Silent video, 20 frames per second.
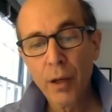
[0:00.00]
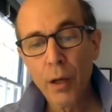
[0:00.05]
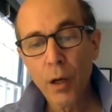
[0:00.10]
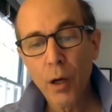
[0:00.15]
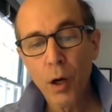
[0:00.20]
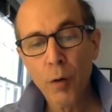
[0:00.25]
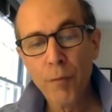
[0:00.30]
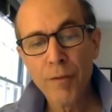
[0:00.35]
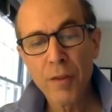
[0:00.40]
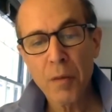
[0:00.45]

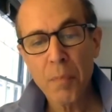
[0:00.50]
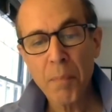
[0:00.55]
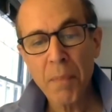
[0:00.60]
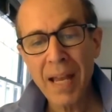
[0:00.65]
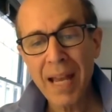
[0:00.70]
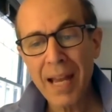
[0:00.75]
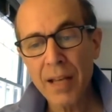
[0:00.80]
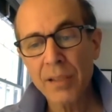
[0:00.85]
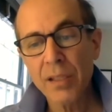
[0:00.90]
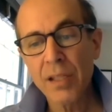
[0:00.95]
Over the
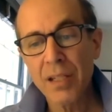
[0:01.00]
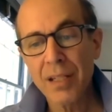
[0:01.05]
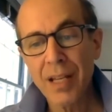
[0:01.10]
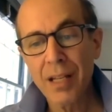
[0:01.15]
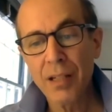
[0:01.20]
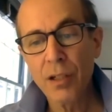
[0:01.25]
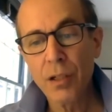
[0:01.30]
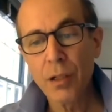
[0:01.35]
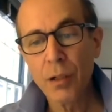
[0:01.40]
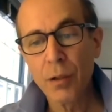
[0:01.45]
past 10
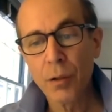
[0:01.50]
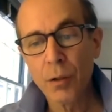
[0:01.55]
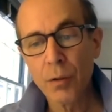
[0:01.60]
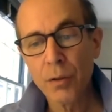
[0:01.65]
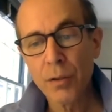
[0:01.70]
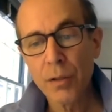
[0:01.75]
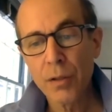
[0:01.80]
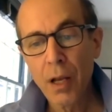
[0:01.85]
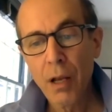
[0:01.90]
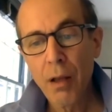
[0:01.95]

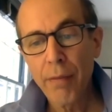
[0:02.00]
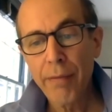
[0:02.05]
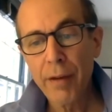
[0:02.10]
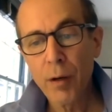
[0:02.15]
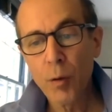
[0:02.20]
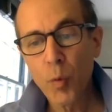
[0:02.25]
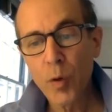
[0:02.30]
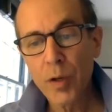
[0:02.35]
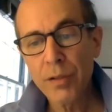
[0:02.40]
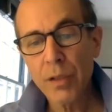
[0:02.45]
years, there
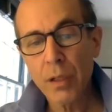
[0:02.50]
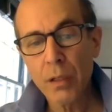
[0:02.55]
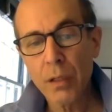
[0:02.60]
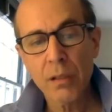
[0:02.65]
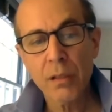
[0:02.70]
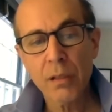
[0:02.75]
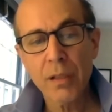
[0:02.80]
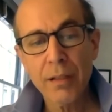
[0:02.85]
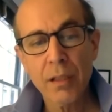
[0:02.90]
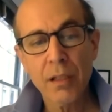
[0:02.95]
was a
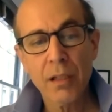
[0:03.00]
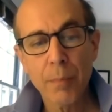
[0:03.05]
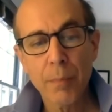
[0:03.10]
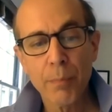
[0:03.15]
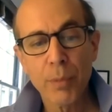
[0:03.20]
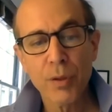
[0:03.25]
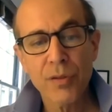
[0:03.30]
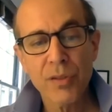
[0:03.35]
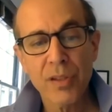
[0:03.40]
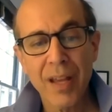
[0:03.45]

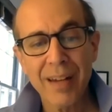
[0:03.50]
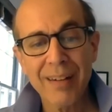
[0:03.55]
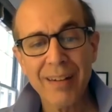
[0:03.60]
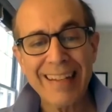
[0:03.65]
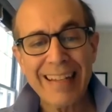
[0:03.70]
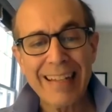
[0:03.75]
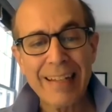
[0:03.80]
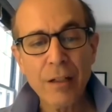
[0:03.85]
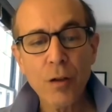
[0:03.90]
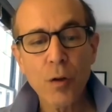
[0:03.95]
60%
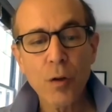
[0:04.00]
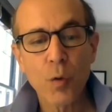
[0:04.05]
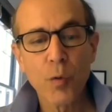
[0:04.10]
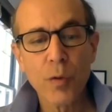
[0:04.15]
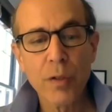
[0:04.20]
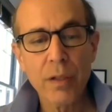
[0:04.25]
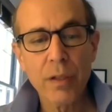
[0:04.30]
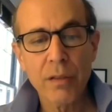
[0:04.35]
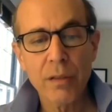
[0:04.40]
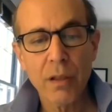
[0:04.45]

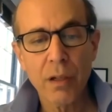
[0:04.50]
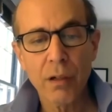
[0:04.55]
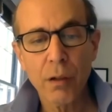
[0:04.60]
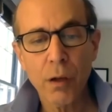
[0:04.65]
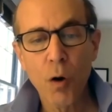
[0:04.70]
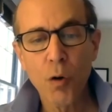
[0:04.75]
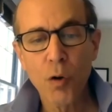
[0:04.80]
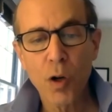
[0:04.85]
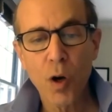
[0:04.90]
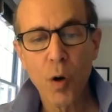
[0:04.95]
increase in
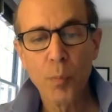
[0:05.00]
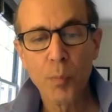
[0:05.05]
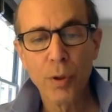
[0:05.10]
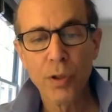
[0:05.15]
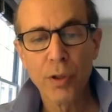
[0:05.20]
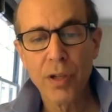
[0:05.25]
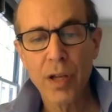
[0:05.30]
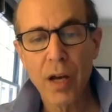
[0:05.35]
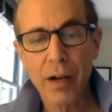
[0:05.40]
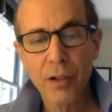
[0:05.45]
cocoa
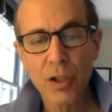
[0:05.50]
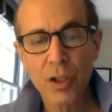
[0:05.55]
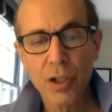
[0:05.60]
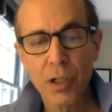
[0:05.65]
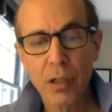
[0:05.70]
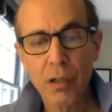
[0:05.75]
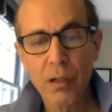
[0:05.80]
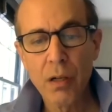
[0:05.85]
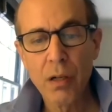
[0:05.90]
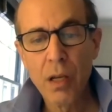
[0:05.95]

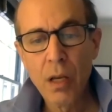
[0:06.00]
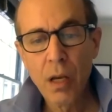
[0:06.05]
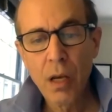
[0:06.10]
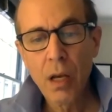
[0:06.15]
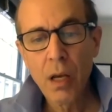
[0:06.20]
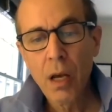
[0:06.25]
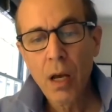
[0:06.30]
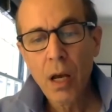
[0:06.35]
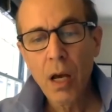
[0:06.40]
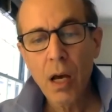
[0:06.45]
production,
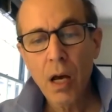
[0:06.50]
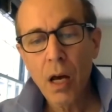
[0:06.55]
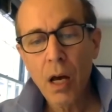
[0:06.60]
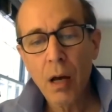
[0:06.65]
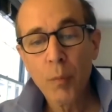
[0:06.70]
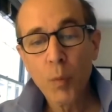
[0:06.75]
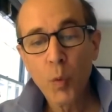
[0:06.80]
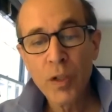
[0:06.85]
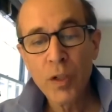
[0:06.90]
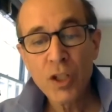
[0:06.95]

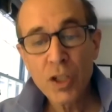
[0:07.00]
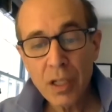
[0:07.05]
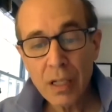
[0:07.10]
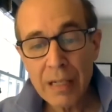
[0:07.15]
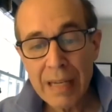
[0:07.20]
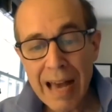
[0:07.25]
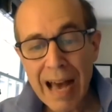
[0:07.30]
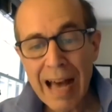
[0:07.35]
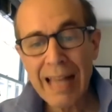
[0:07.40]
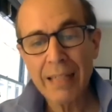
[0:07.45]
which did
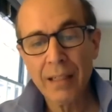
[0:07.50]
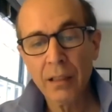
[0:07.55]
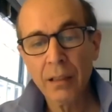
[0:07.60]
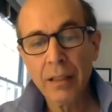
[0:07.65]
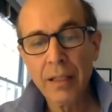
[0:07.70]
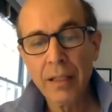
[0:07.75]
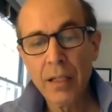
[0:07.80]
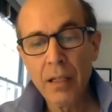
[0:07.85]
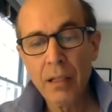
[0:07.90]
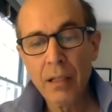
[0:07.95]
not
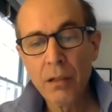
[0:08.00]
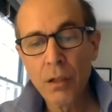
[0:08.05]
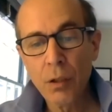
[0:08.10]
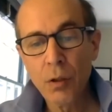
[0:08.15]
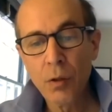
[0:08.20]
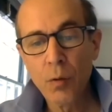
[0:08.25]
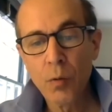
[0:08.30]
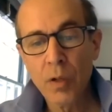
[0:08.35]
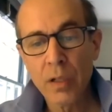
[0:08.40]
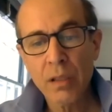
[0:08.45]
lead
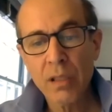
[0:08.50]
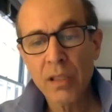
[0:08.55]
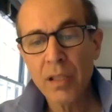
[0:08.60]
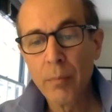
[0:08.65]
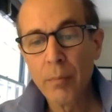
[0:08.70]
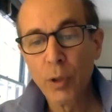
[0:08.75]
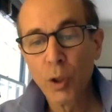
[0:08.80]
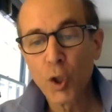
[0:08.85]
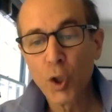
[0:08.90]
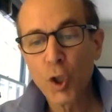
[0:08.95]
to a
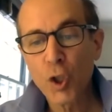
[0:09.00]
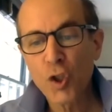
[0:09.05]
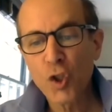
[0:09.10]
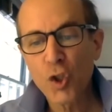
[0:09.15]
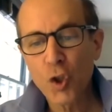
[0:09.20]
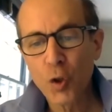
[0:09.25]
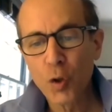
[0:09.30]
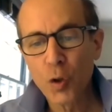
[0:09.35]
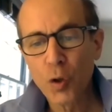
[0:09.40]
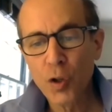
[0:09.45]
similar
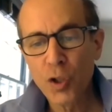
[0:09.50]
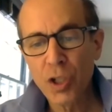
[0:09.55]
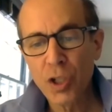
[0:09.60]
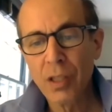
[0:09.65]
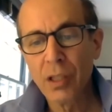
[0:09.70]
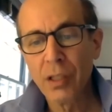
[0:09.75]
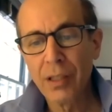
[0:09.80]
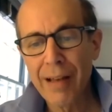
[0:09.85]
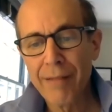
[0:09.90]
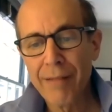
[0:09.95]
surge in the
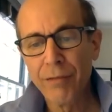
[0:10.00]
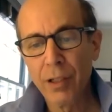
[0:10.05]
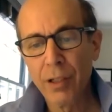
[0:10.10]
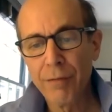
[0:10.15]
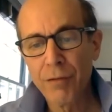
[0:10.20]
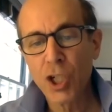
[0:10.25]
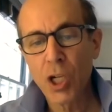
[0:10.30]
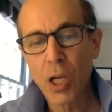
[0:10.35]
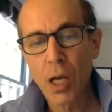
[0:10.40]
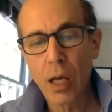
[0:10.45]
level of
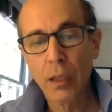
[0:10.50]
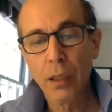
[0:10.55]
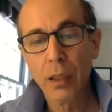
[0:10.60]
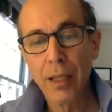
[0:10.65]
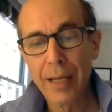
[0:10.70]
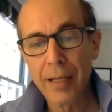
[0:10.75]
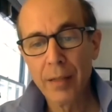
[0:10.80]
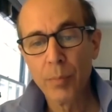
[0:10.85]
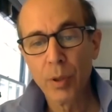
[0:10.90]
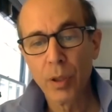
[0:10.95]
child labor.